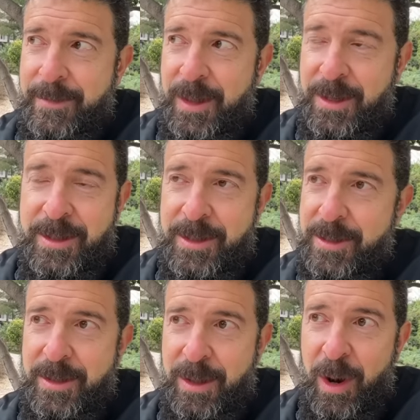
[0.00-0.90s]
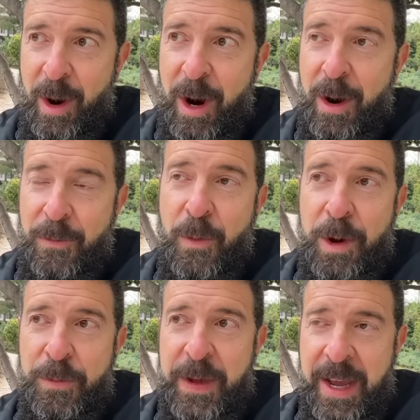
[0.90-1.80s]
There are
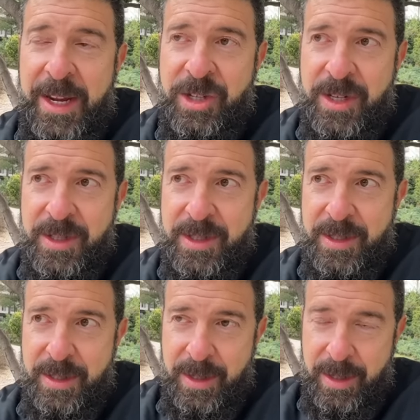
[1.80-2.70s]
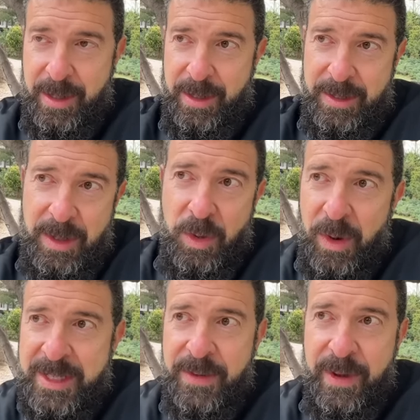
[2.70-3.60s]
fortifications to the
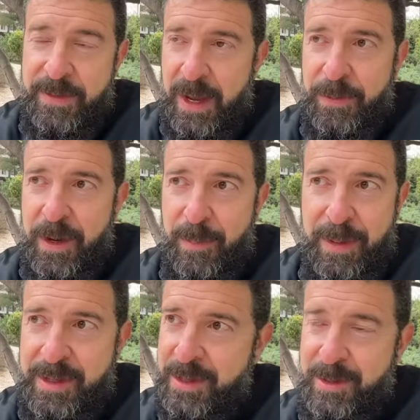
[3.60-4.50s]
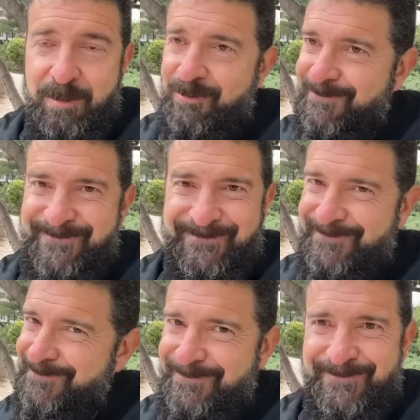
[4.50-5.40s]
west of Avdiivka, but
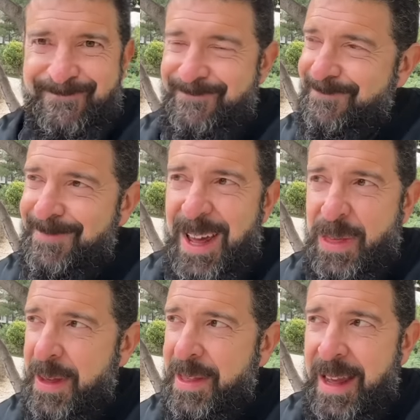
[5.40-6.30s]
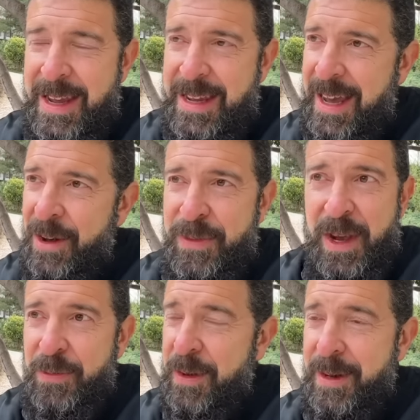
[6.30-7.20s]
nothing like
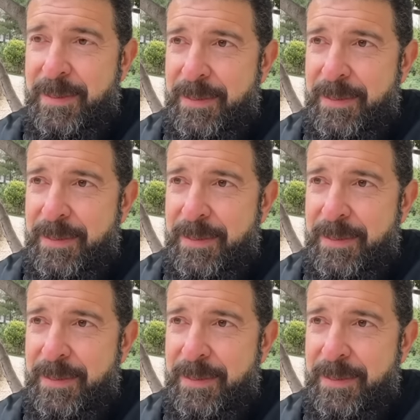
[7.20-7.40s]
Avdiivka.